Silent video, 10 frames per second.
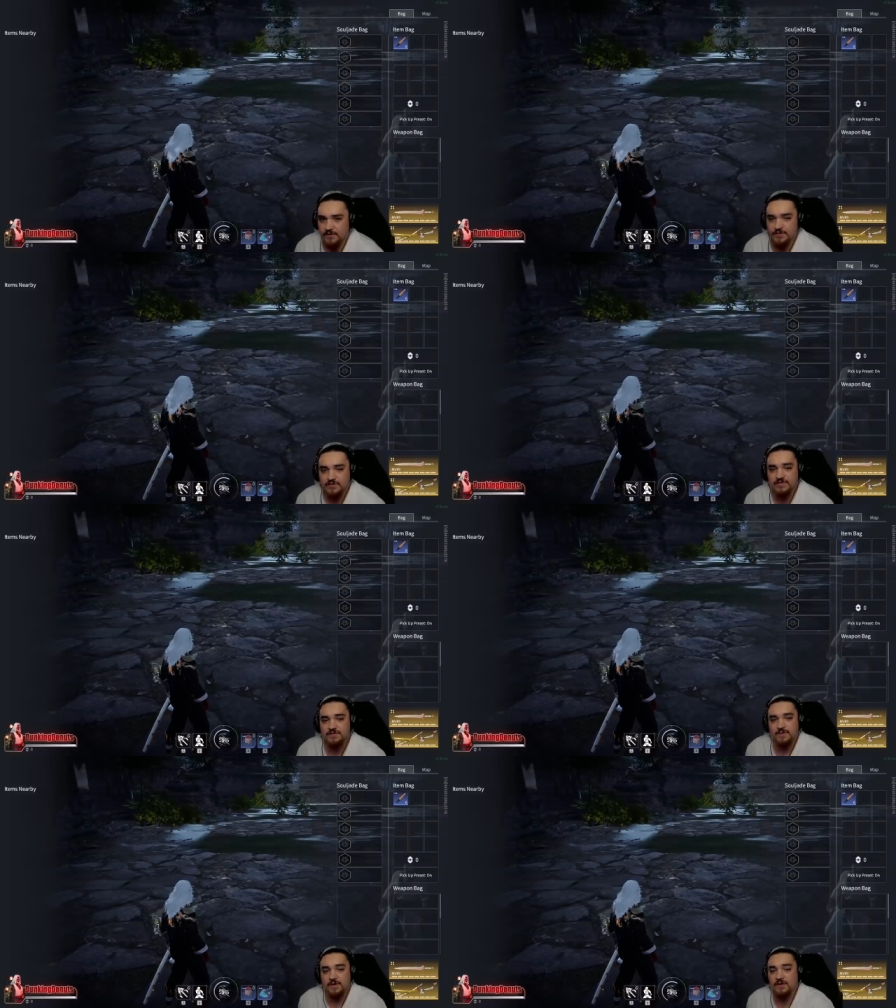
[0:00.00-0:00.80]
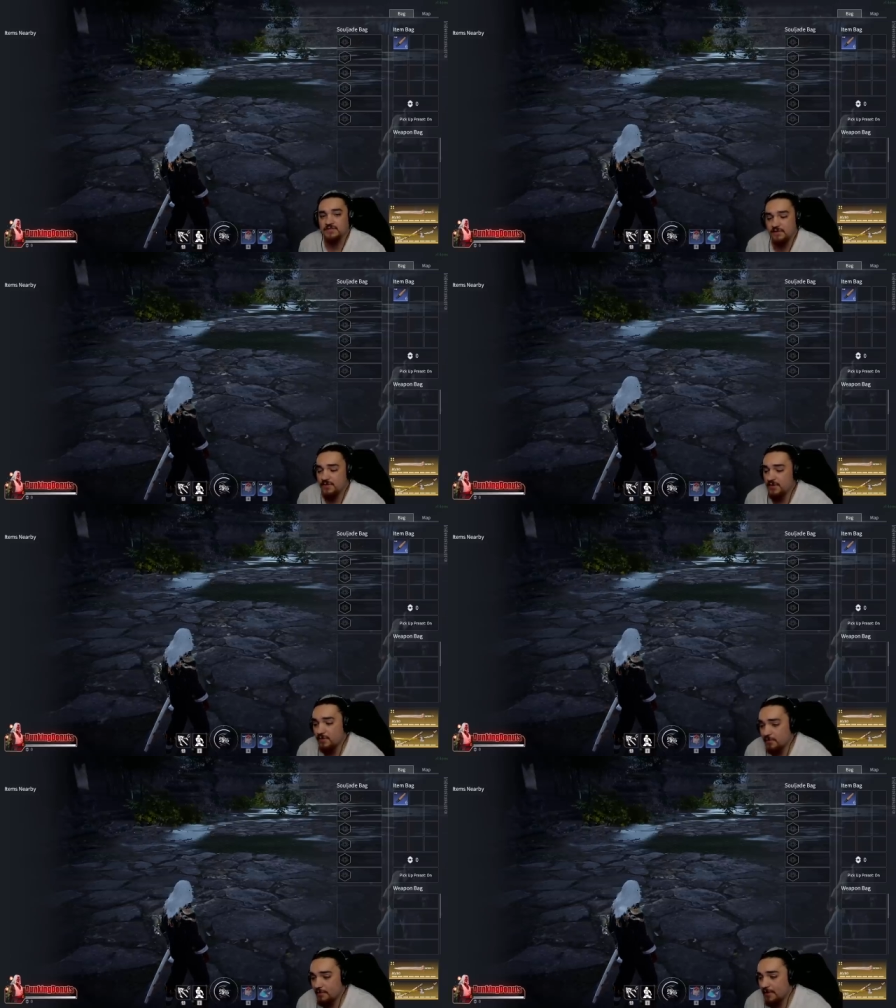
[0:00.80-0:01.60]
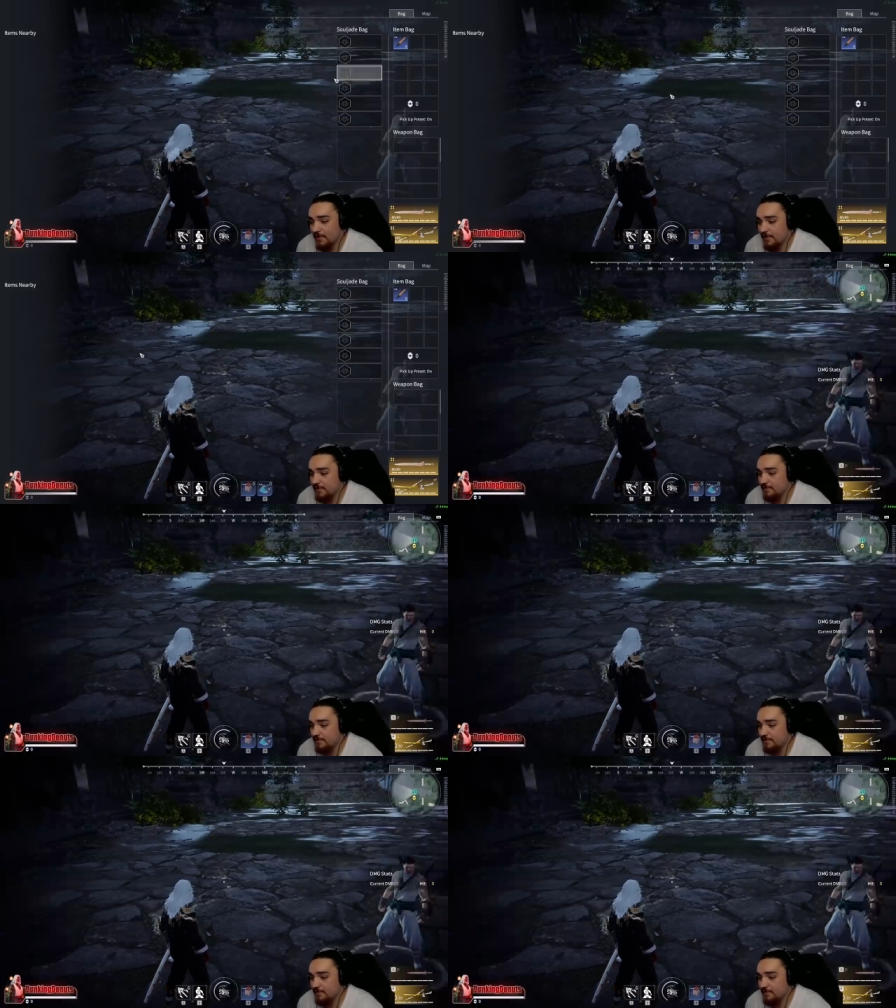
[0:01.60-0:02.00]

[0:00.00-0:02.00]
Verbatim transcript: So this is what it looks like with a normal parry.